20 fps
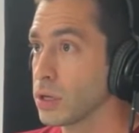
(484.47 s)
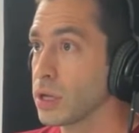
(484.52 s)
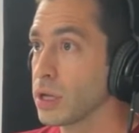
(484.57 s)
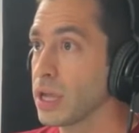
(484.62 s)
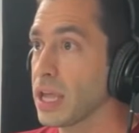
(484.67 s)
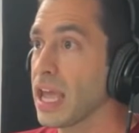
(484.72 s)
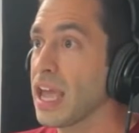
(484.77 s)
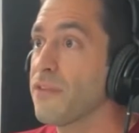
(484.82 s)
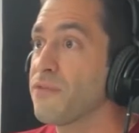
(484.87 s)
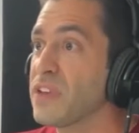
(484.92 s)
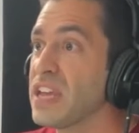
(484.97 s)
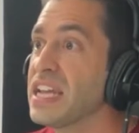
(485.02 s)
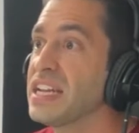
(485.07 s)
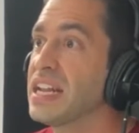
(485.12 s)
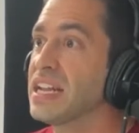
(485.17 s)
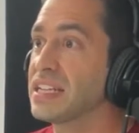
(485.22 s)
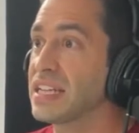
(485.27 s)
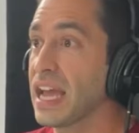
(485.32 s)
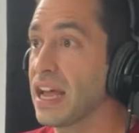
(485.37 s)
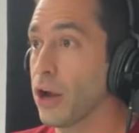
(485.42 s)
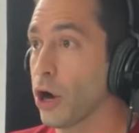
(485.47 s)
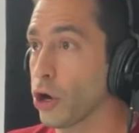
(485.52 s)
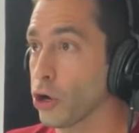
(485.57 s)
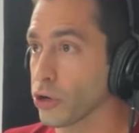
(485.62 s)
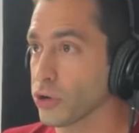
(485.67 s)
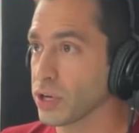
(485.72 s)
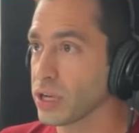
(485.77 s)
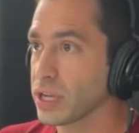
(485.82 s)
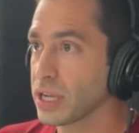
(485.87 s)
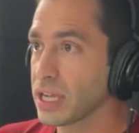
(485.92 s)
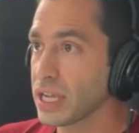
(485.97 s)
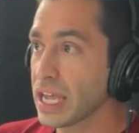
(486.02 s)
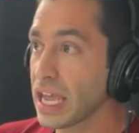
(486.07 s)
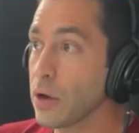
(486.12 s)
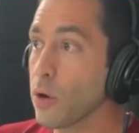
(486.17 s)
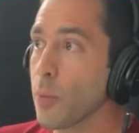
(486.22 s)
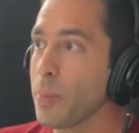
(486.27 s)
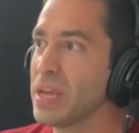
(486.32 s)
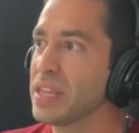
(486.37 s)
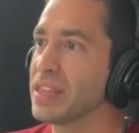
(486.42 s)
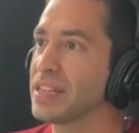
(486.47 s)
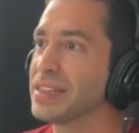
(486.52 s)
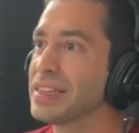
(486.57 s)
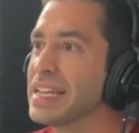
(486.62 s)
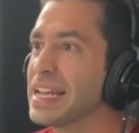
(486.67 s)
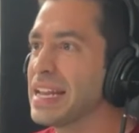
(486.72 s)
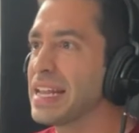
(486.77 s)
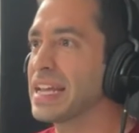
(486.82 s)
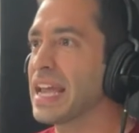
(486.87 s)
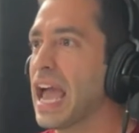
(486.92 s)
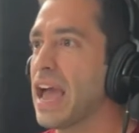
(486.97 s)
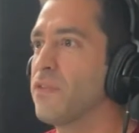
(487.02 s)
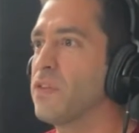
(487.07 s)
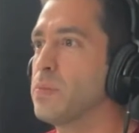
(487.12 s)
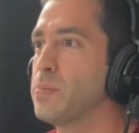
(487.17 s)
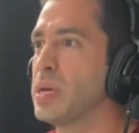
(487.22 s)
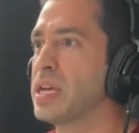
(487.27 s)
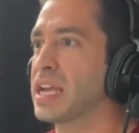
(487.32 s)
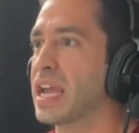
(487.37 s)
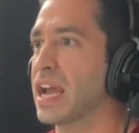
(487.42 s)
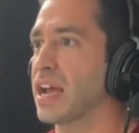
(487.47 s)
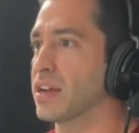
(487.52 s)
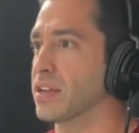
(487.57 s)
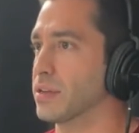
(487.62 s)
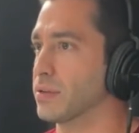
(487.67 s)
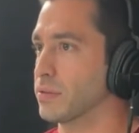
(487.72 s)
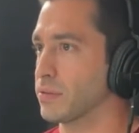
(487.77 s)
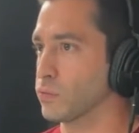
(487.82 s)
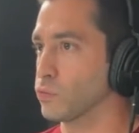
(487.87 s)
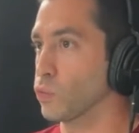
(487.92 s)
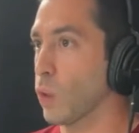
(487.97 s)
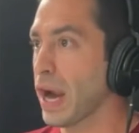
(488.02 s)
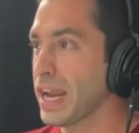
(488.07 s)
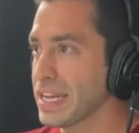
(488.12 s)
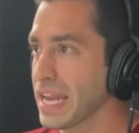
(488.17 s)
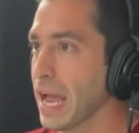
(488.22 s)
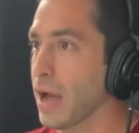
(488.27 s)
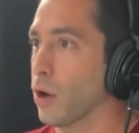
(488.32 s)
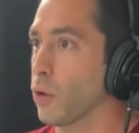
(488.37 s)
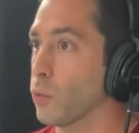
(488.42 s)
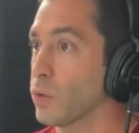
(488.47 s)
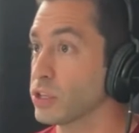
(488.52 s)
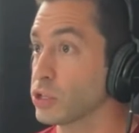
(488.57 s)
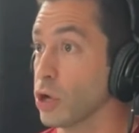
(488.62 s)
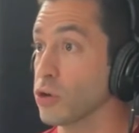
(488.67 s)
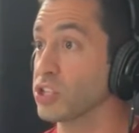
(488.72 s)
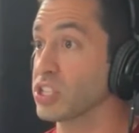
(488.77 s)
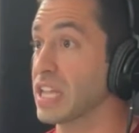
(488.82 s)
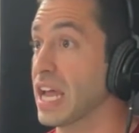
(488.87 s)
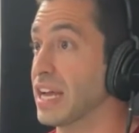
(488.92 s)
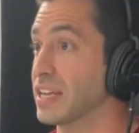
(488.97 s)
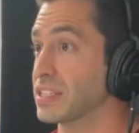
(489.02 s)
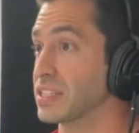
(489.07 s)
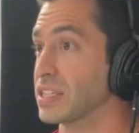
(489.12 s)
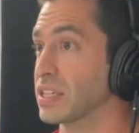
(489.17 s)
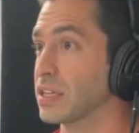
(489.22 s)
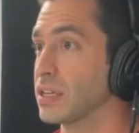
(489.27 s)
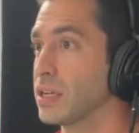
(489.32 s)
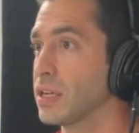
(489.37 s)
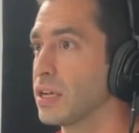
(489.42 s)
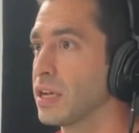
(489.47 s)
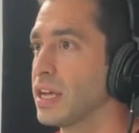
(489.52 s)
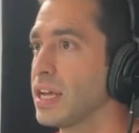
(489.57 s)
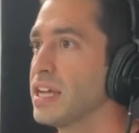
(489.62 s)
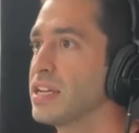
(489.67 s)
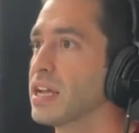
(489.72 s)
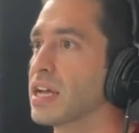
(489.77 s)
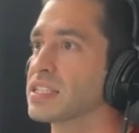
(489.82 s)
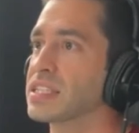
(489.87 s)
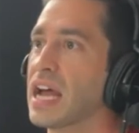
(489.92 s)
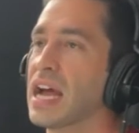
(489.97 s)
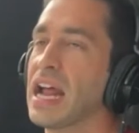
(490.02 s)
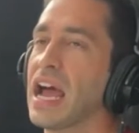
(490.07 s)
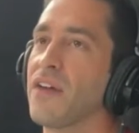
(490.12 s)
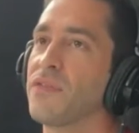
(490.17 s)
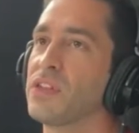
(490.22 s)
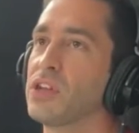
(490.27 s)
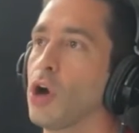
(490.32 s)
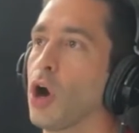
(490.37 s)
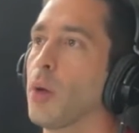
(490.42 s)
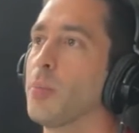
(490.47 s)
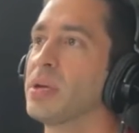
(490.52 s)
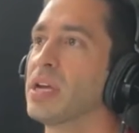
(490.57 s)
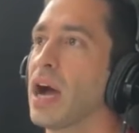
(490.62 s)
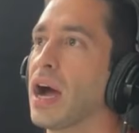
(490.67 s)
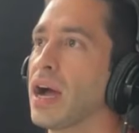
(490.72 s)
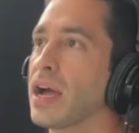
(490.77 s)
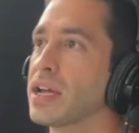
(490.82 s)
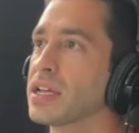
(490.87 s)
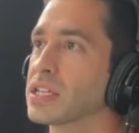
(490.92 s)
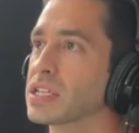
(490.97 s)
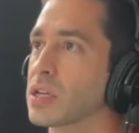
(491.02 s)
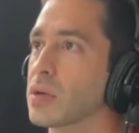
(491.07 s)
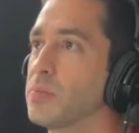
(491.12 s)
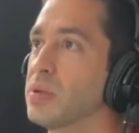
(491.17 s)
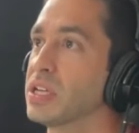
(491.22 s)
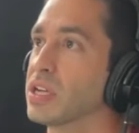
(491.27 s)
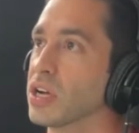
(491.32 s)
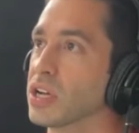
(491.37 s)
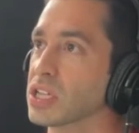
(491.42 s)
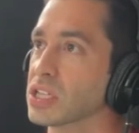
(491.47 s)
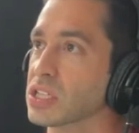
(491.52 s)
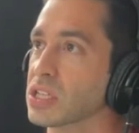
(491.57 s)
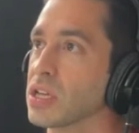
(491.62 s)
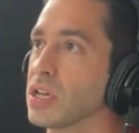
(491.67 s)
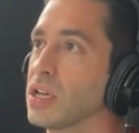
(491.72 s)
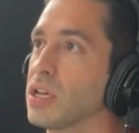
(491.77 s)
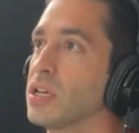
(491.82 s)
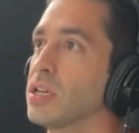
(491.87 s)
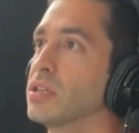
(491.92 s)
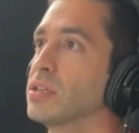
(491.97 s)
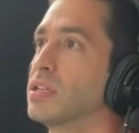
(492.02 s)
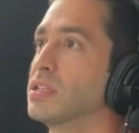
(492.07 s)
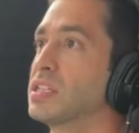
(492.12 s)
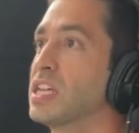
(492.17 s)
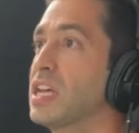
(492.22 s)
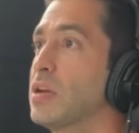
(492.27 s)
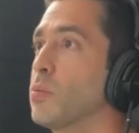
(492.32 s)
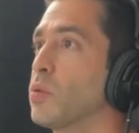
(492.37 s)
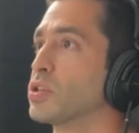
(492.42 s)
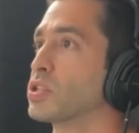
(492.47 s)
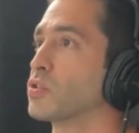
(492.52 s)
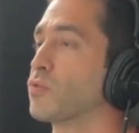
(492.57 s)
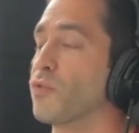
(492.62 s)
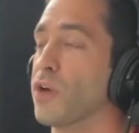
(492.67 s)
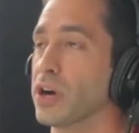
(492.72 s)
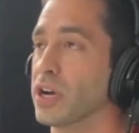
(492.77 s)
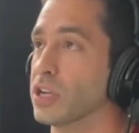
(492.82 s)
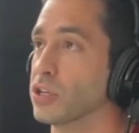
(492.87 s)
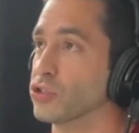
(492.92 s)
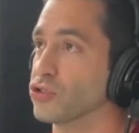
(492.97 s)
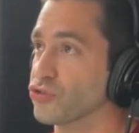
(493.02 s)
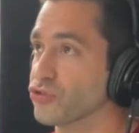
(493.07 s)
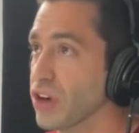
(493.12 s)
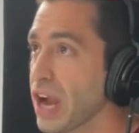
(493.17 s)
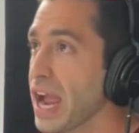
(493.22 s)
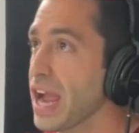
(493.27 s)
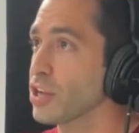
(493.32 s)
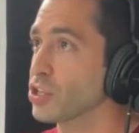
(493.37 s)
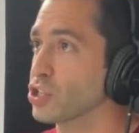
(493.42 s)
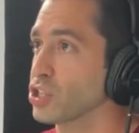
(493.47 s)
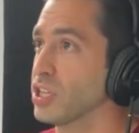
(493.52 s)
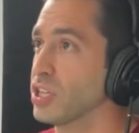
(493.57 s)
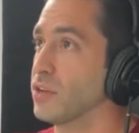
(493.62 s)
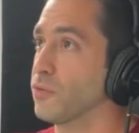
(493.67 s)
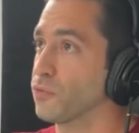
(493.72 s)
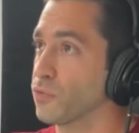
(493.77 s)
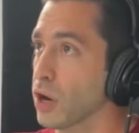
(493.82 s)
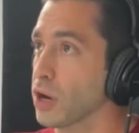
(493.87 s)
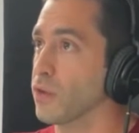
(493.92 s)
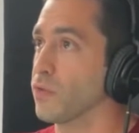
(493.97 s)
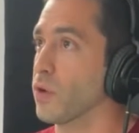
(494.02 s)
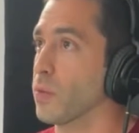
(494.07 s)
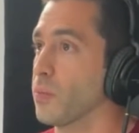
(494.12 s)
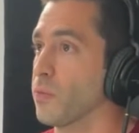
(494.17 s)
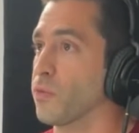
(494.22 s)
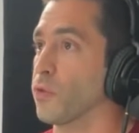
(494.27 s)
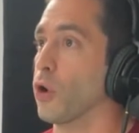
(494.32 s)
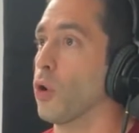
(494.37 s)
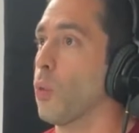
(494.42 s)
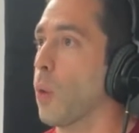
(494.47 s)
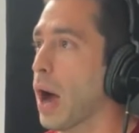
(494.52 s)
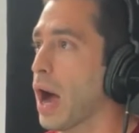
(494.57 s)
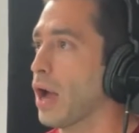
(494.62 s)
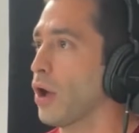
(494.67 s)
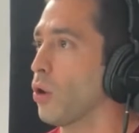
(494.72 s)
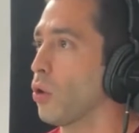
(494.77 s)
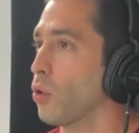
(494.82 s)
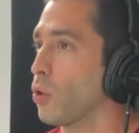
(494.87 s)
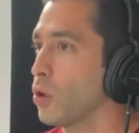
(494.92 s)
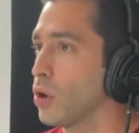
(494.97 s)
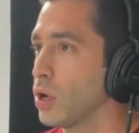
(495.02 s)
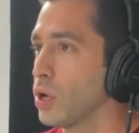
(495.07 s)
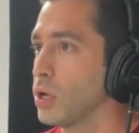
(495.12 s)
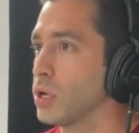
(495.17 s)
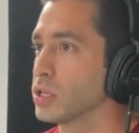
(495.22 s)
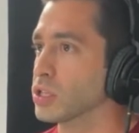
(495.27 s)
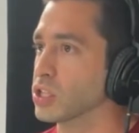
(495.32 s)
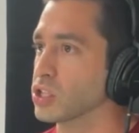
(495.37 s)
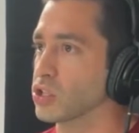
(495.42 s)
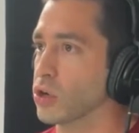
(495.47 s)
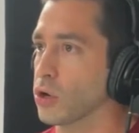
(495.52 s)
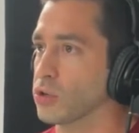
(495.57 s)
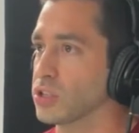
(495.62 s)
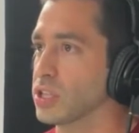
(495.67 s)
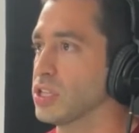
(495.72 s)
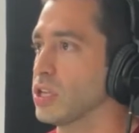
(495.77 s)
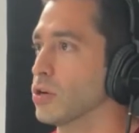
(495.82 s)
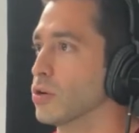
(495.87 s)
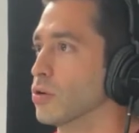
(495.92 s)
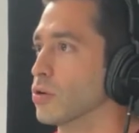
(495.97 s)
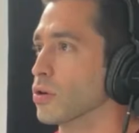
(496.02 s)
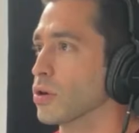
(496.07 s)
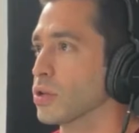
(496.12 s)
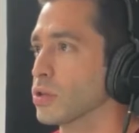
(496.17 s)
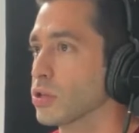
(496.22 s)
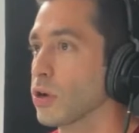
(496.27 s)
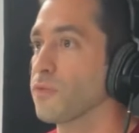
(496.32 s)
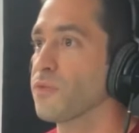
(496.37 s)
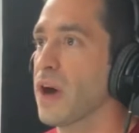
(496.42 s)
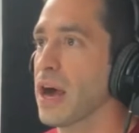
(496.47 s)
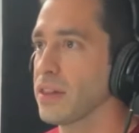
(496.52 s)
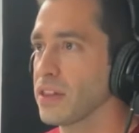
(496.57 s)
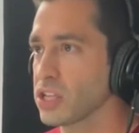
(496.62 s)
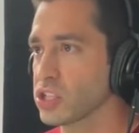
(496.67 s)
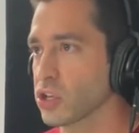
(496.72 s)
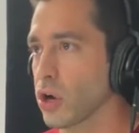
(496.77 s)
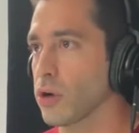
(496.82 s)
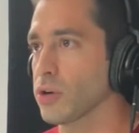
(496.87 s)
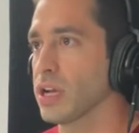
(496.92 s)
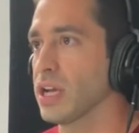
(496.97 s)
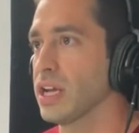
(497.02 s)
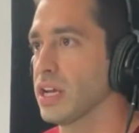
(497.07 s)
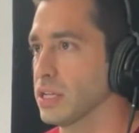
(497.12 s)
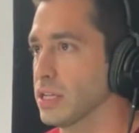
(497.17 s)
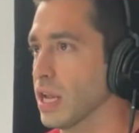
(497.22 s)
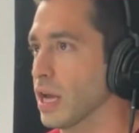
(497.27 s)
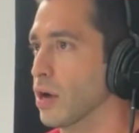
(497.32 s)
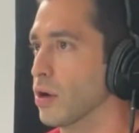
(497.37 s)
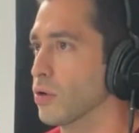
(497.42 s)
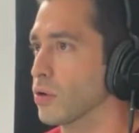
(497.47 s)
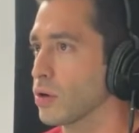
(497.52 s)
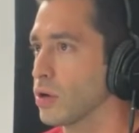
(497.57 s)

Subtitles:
If he didn't get hurt, he would be the leading MVP candidate right now with those stats. He does not have the RBIs because the team was fucking trash in front of him for a while to start the year. They're finally starting to hit now.